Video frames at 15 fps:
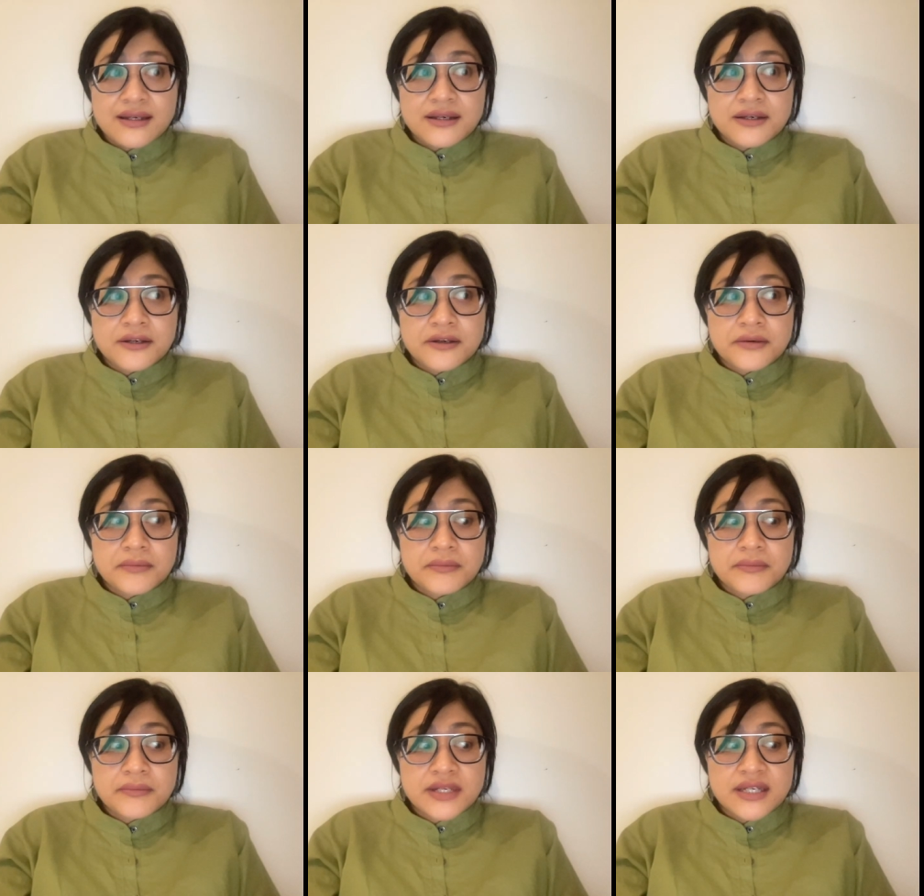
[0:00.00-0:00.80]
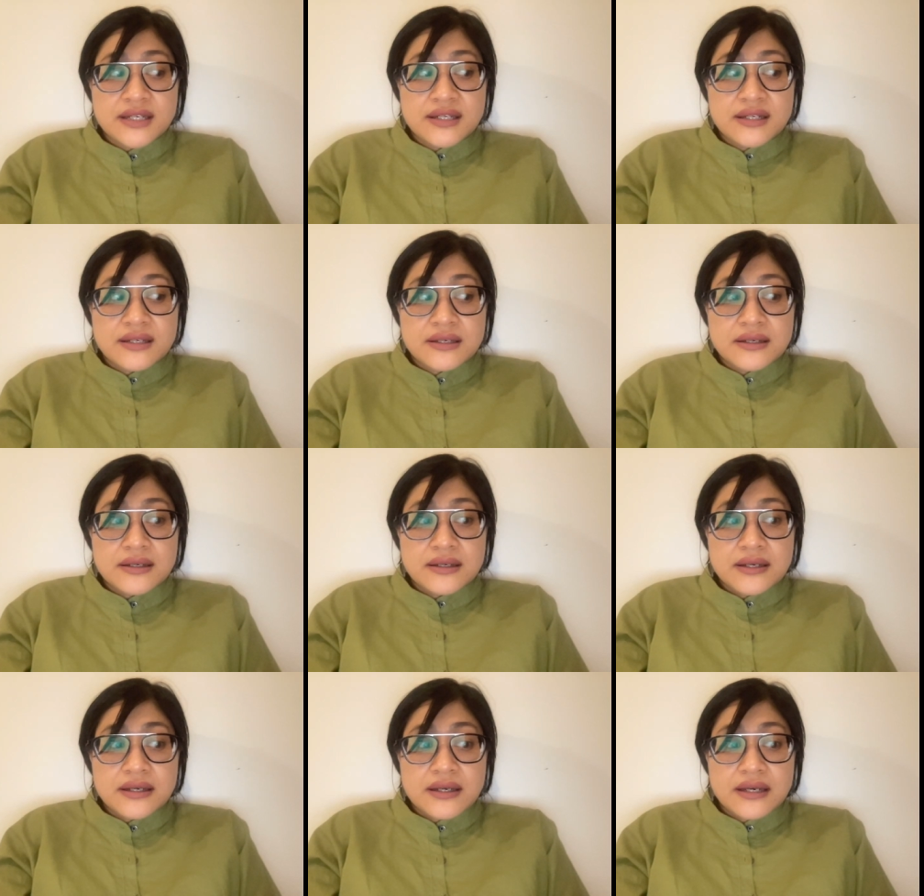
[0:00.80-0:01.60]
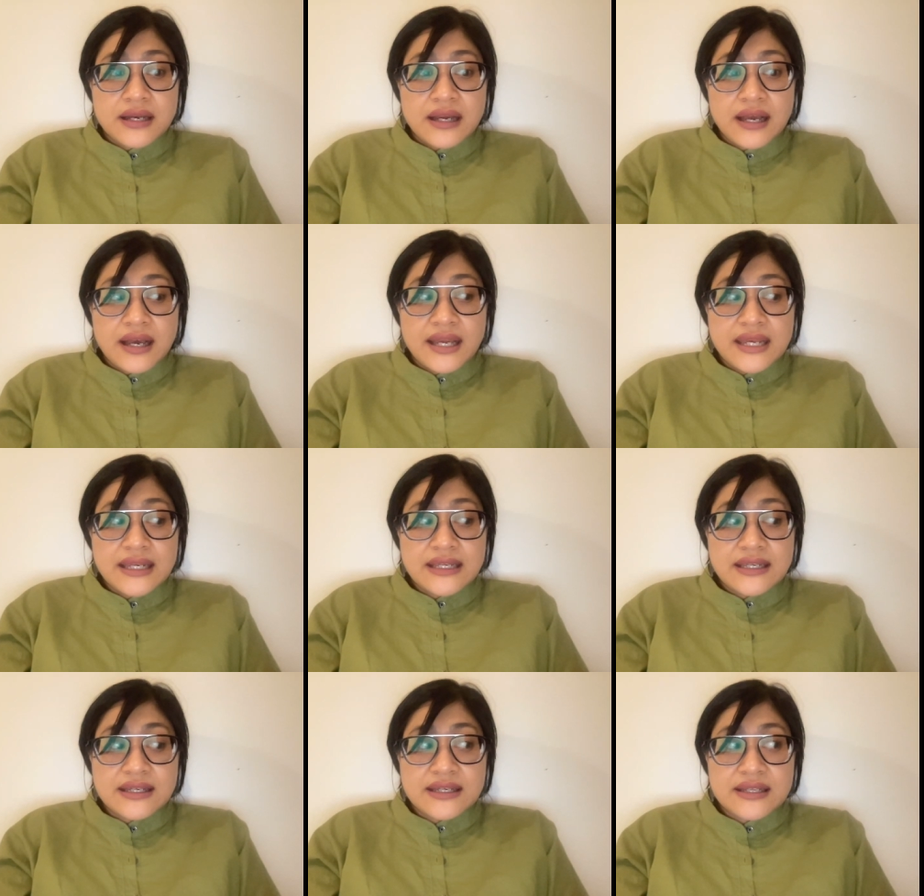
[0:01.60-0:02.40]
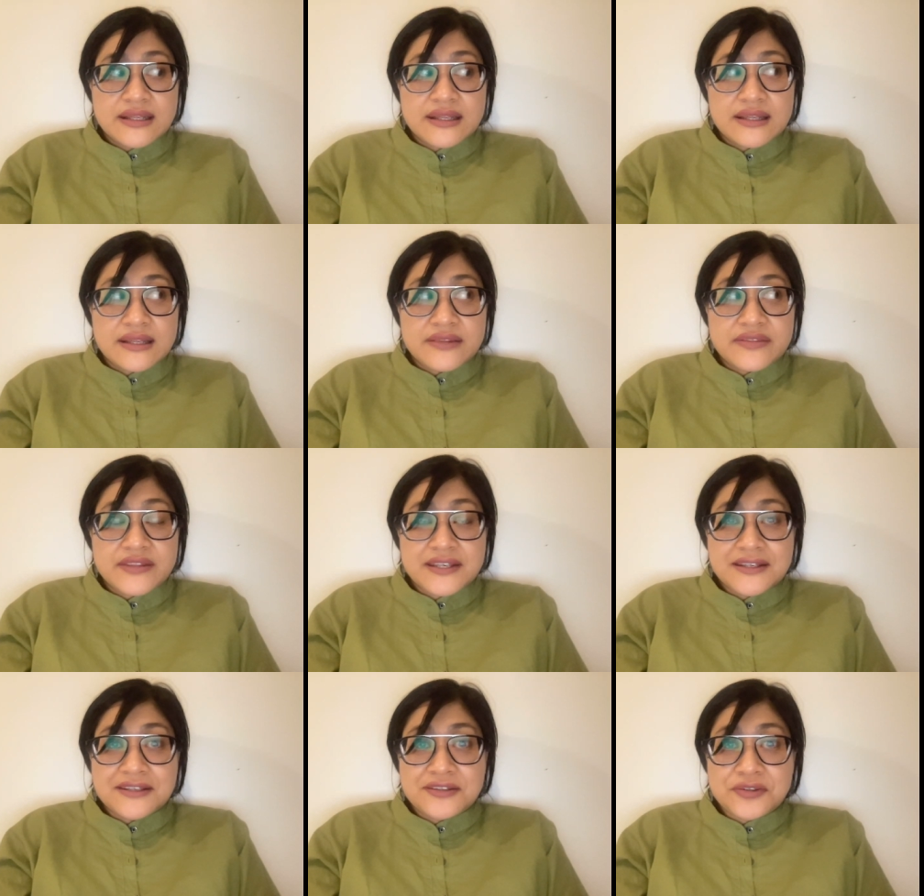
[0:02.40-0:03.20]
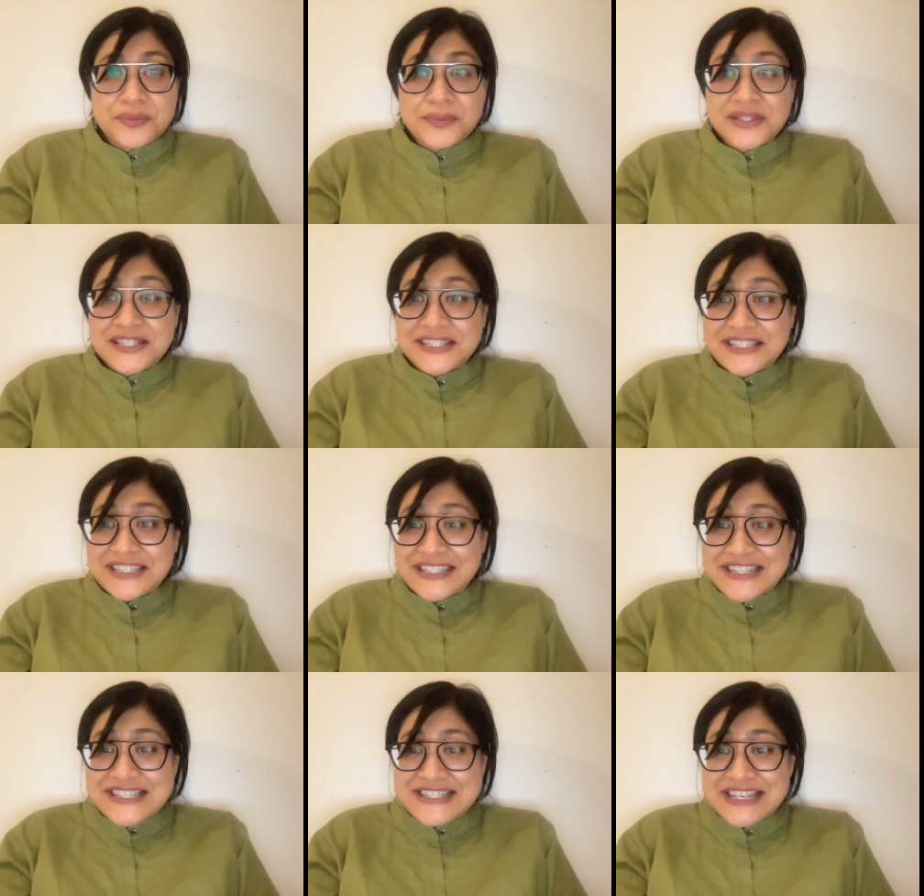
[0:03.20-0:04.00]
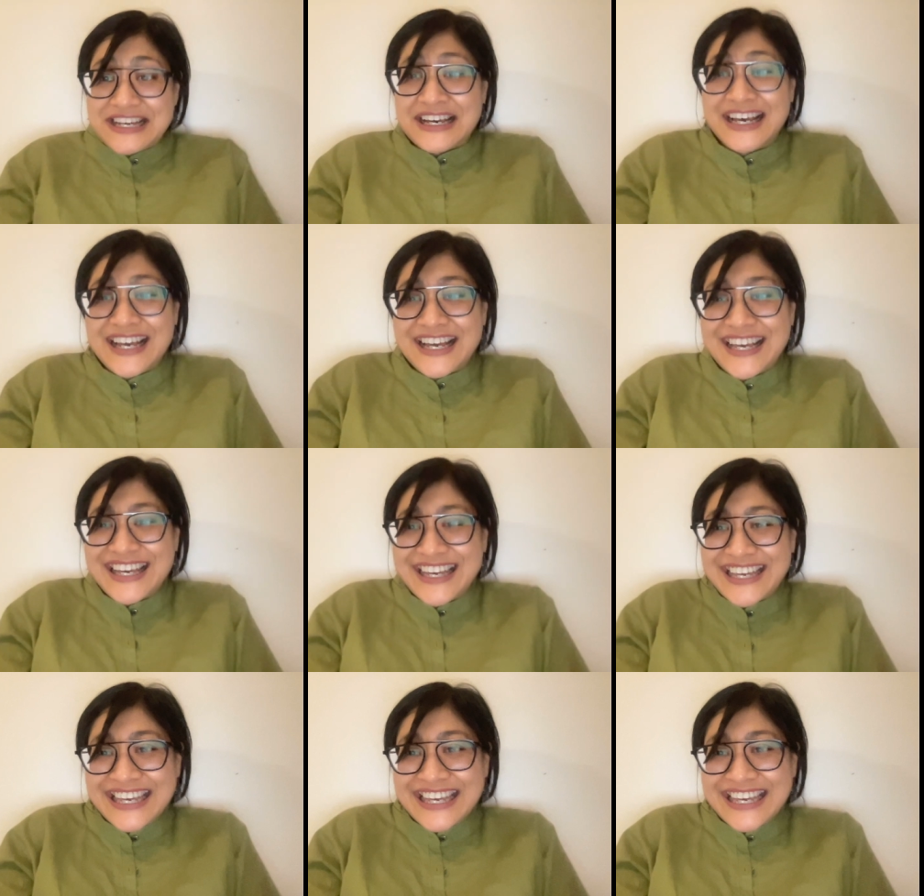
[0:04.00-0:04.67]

Um, I think humility is a